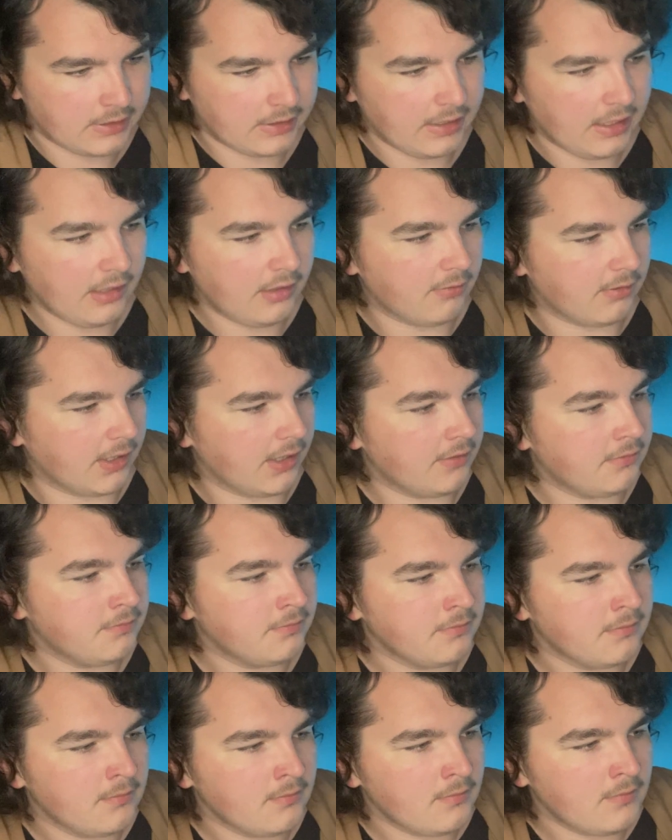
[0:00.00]
Anyway,
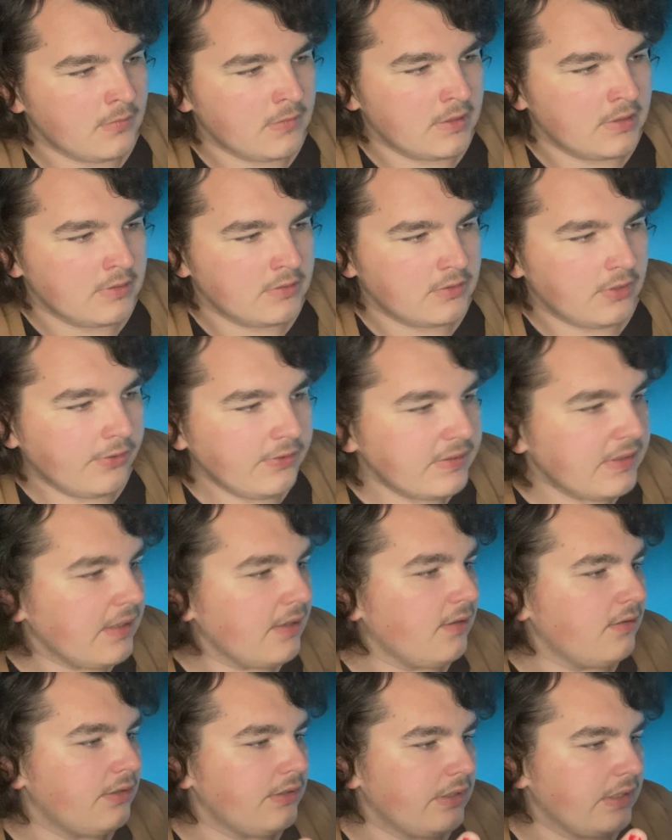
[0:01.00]
so let's
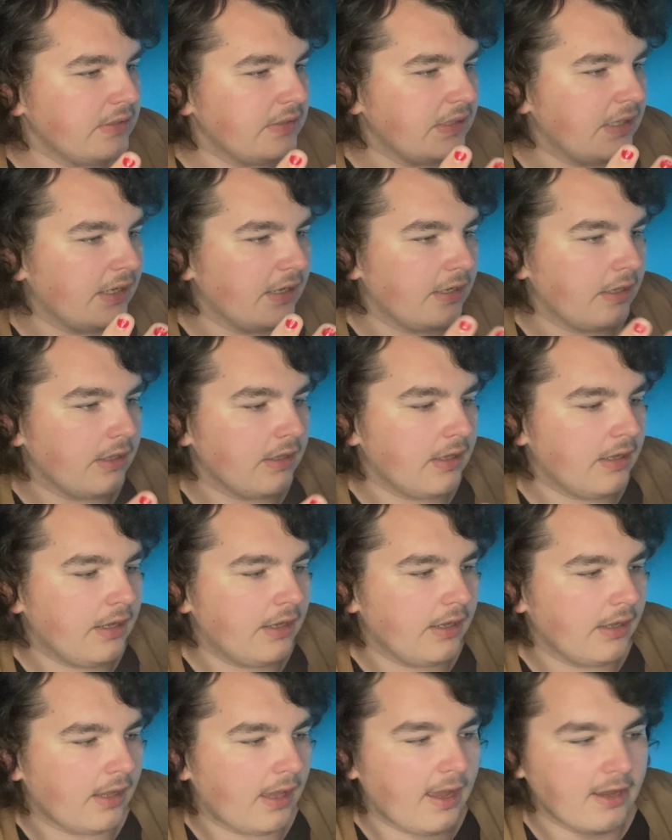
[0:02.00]
get a look at the
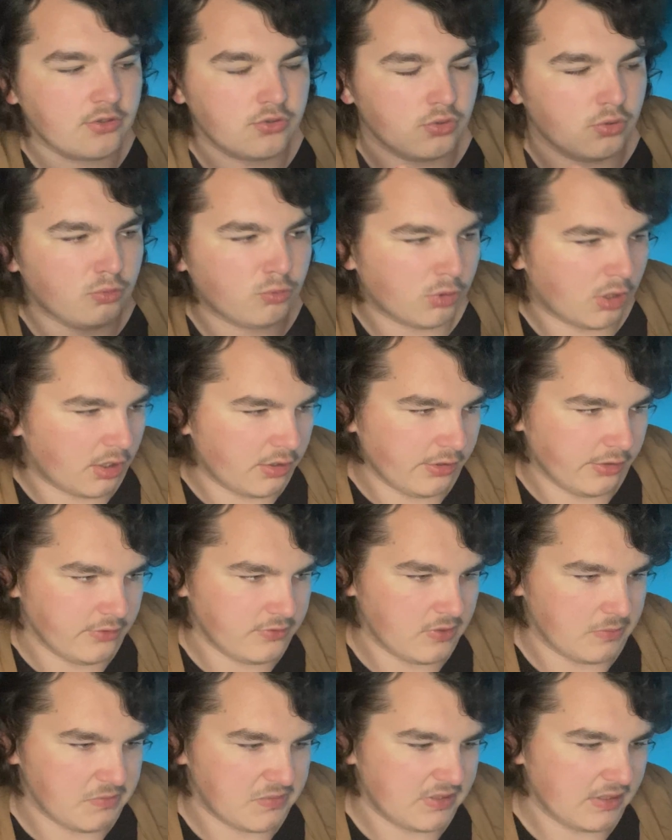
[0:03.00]
actual
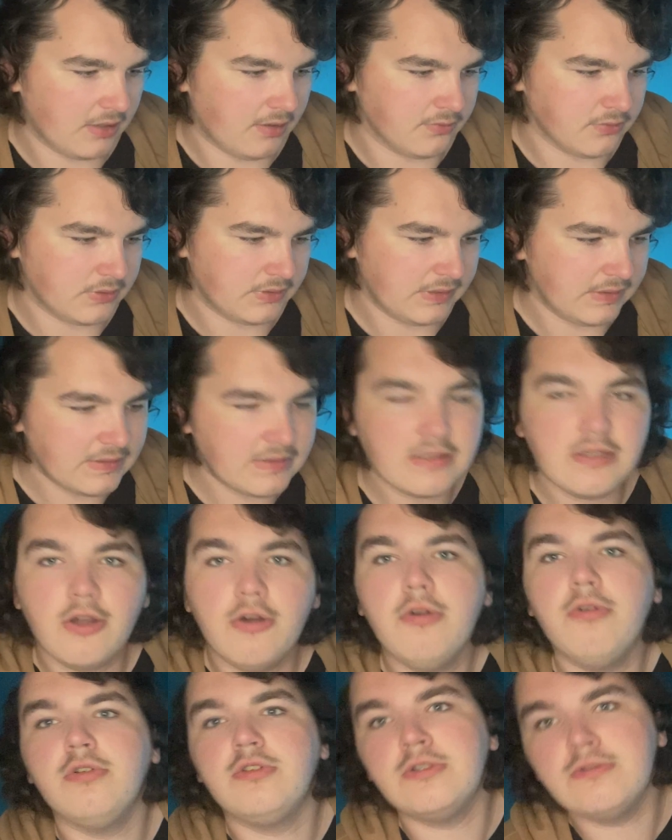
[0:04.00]
Waldos themselves. Let's
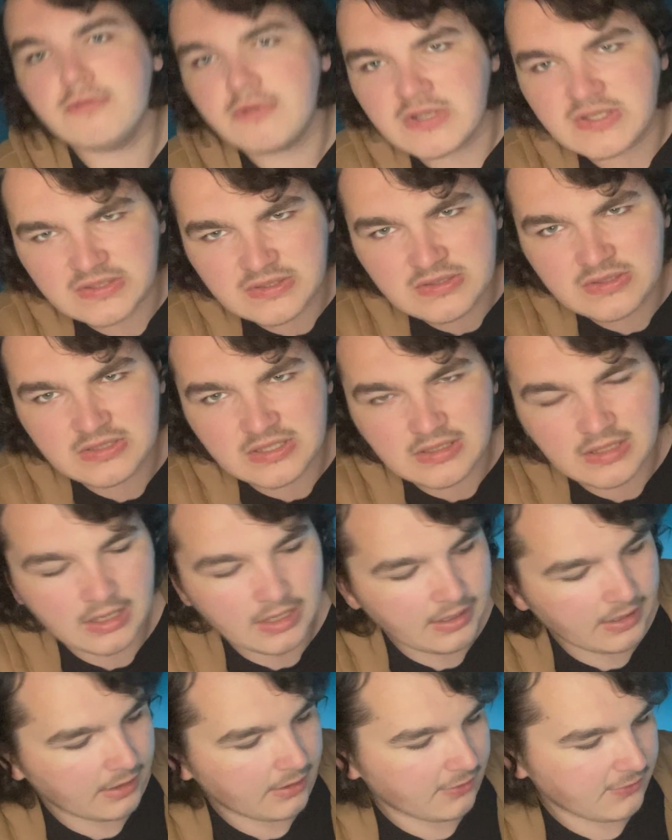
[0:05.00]
go to
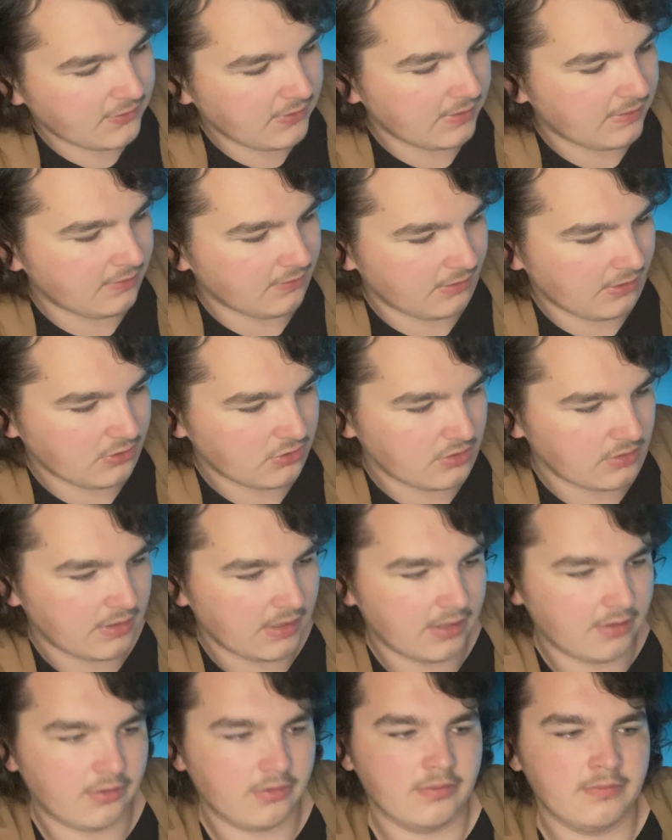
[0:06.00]
articulation
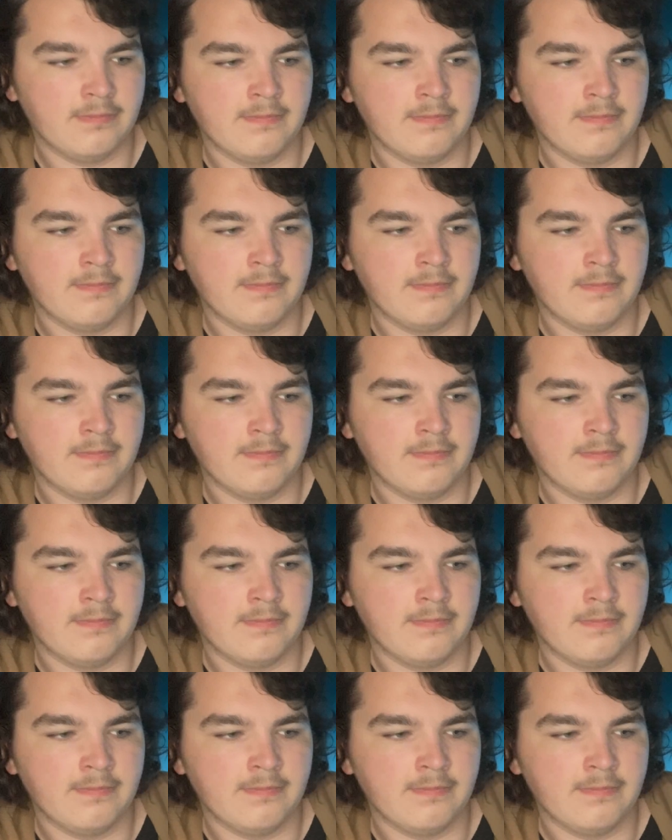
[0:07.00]
now.